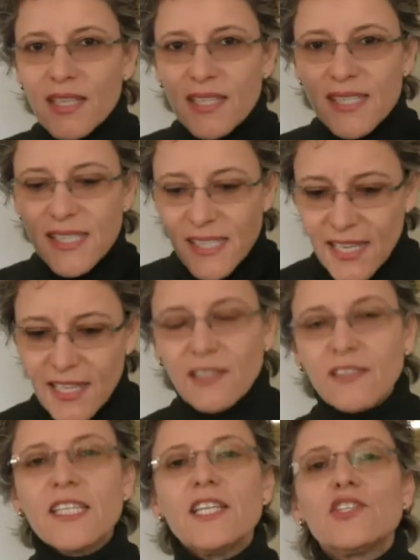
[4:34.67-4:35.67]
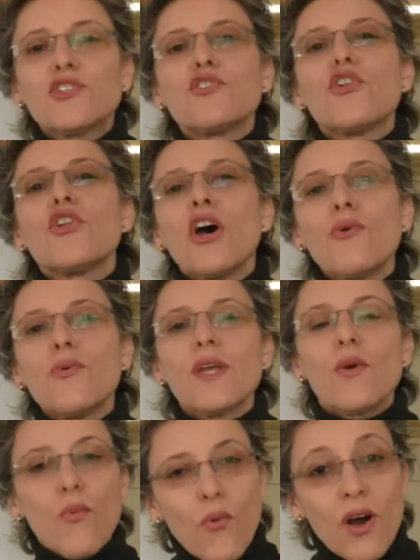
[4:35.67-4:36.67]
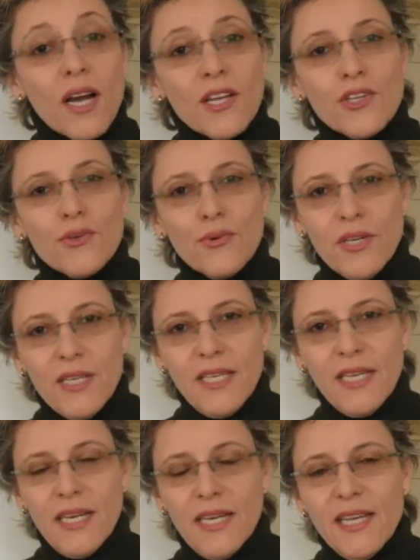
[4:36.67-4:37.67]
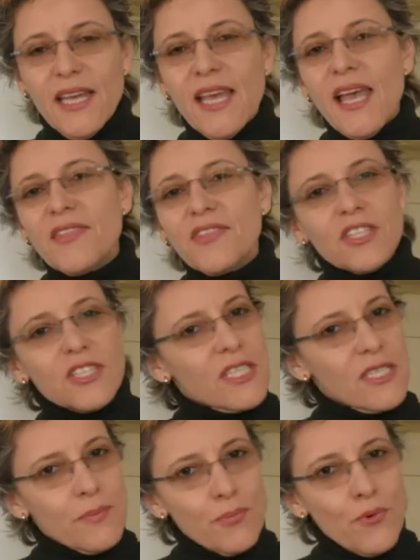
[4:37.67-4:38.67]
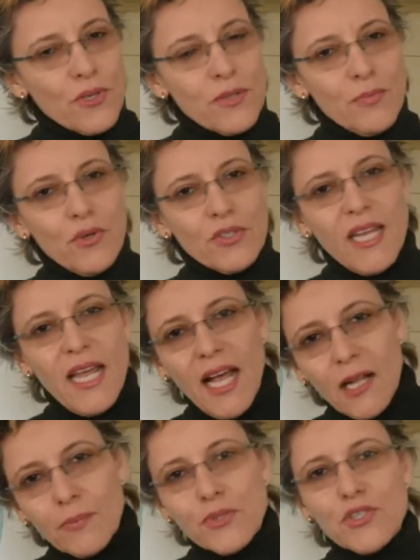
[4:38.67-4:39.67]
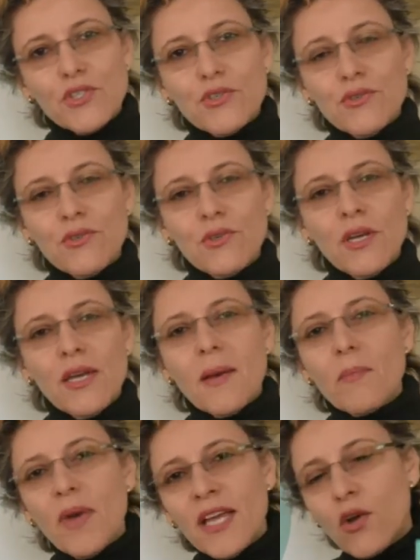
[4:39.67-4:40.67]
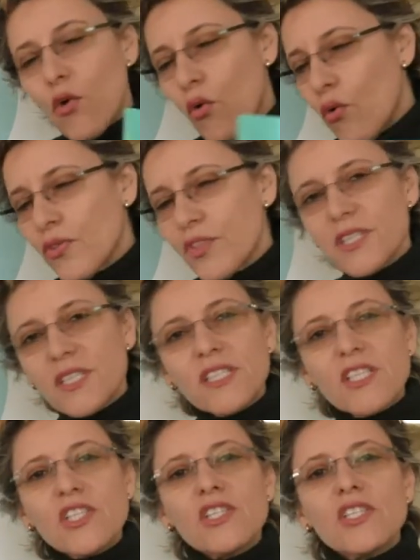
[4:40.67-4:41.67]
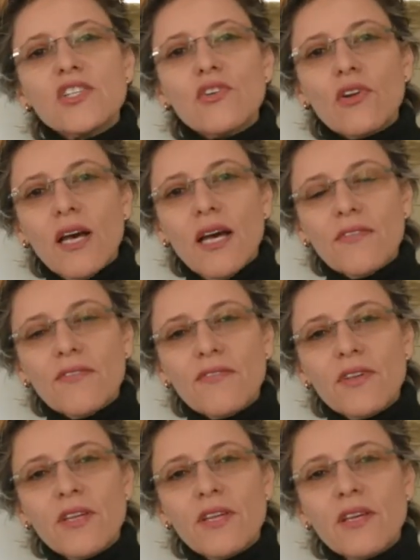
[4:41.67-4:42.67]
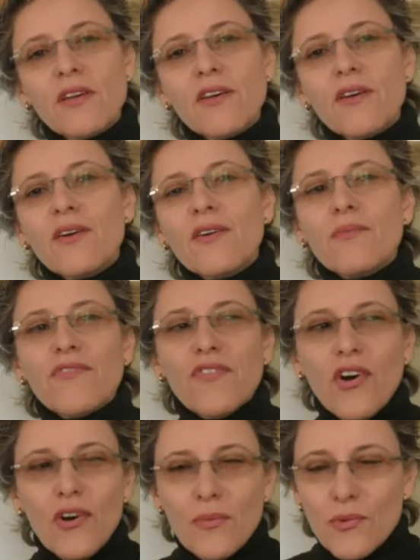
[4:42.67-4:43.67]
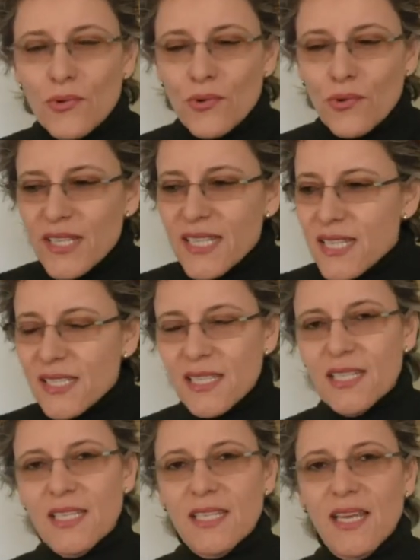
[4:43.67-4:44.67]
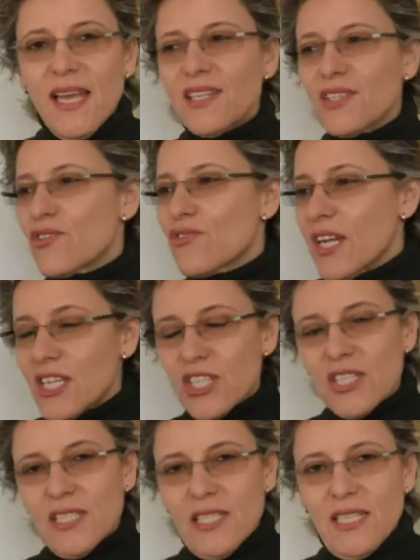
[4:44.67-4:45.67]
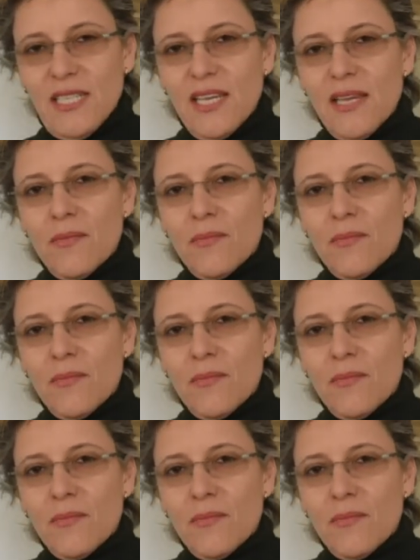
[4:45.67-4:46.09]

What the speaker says: settled into knowing why you are here. And this is important because it helps you make all the decisions in your life far more easily and gracefully,